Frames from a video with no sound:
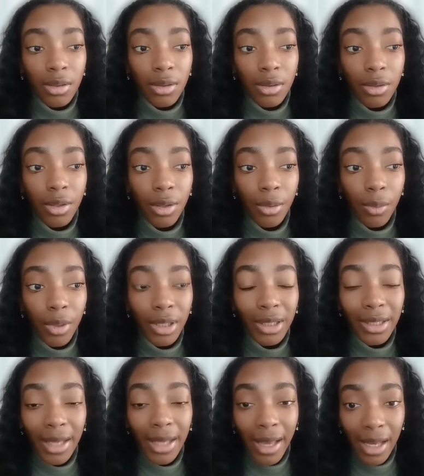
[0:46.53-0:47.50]
There were
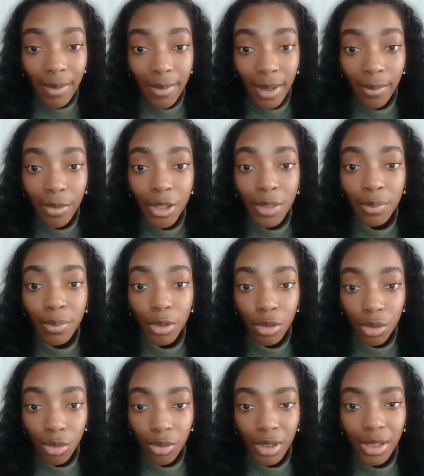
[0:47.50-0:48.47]
gang members
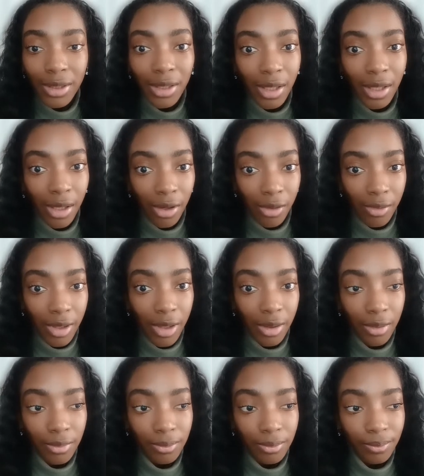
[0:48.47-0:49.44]
patrolling the
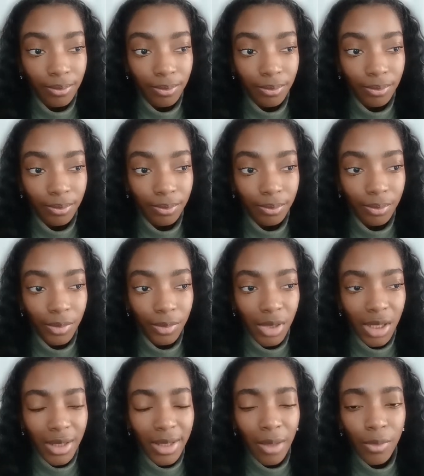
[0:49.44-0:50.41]
area.
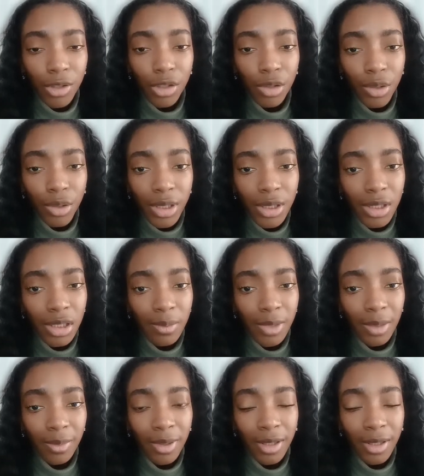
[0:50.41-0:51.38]
That was strange to me
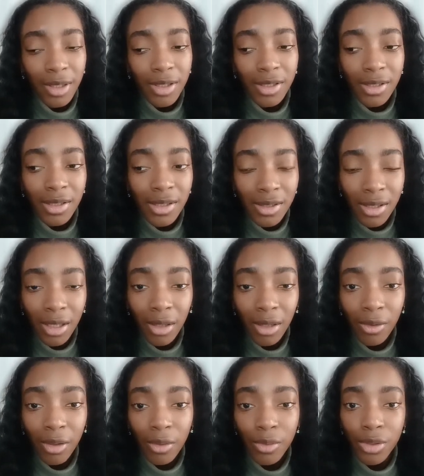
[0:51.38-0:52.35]
because this
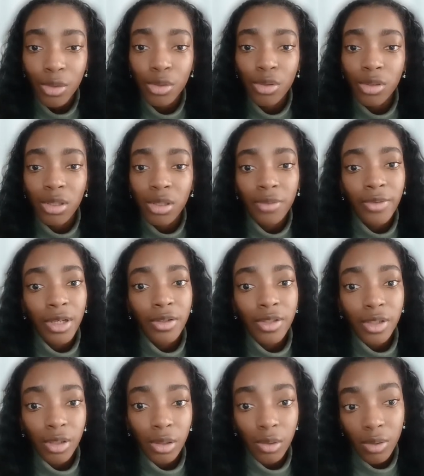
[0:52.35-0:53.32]
area was usually very
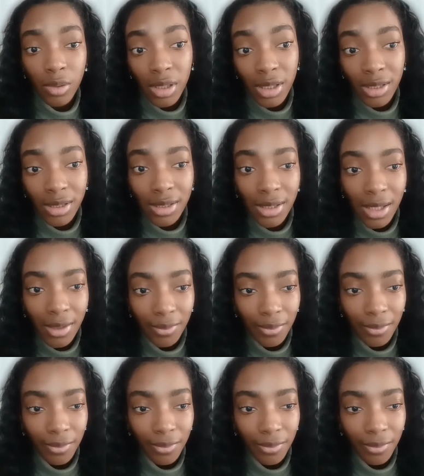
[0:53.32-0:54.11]
secluded and safe.